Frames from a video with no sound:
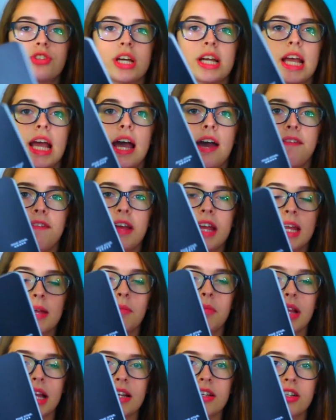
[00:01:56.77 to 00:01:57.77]
So I have
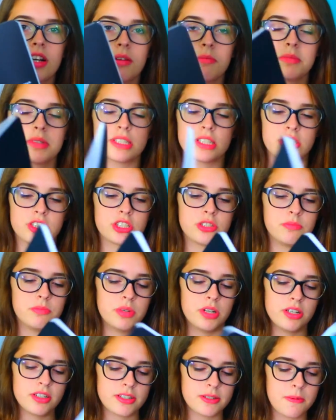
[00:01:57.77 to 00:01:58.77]
a black composition
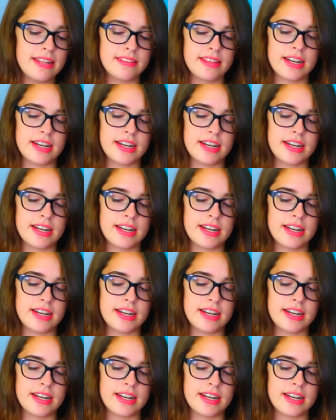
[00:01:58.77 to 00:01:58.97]
book.